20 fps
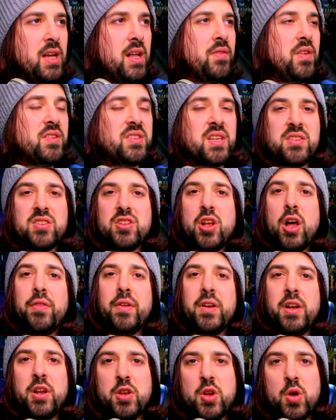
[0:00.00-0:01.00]
This has
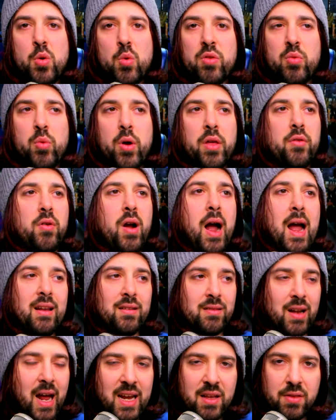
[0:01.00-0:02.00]
nothing to do with whether I
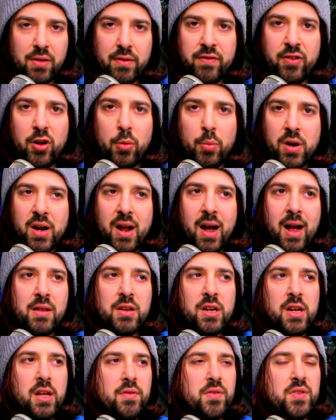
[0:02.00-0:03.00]
like the film or not.
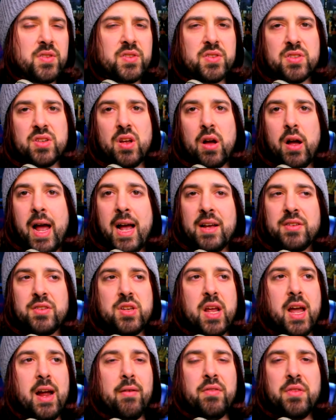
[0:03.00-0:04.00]
This is has
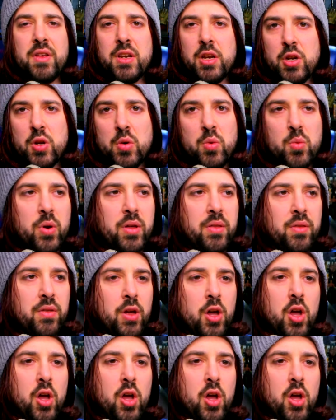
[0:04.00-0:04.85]
everything to do with